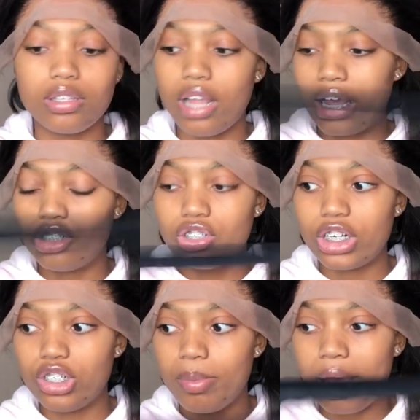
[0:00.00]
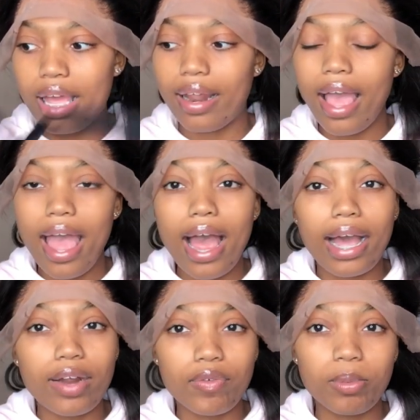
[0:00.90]
like a stretchy band. I
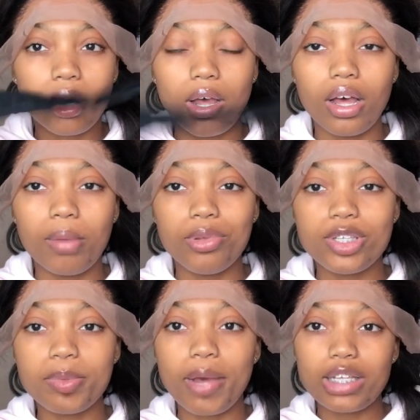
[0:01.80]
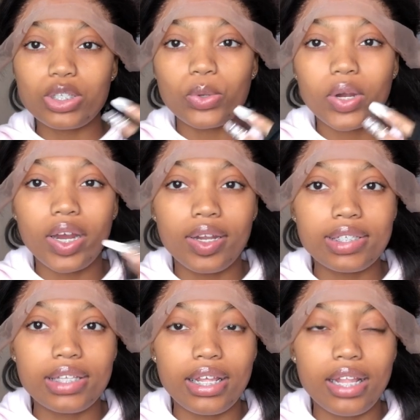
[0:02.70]
got it from the Beauty Spy store, and it
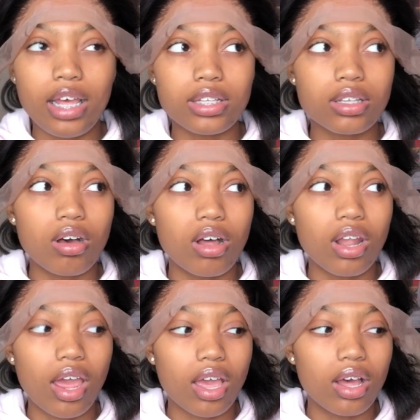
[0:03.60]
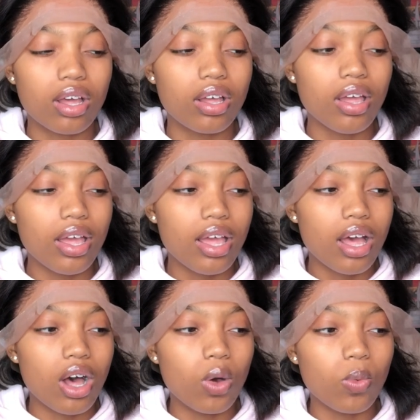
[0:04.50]
said that it's called like a
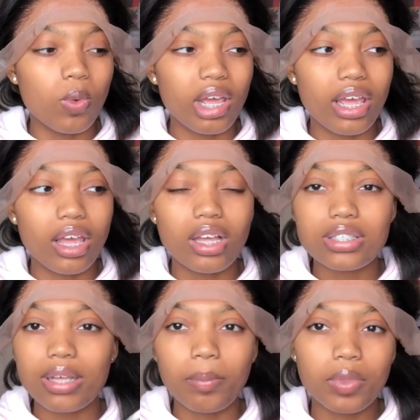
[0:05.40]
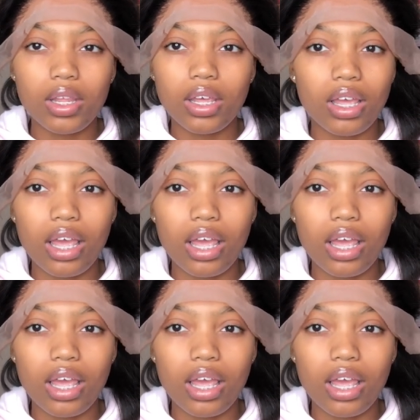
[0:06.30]
wig something.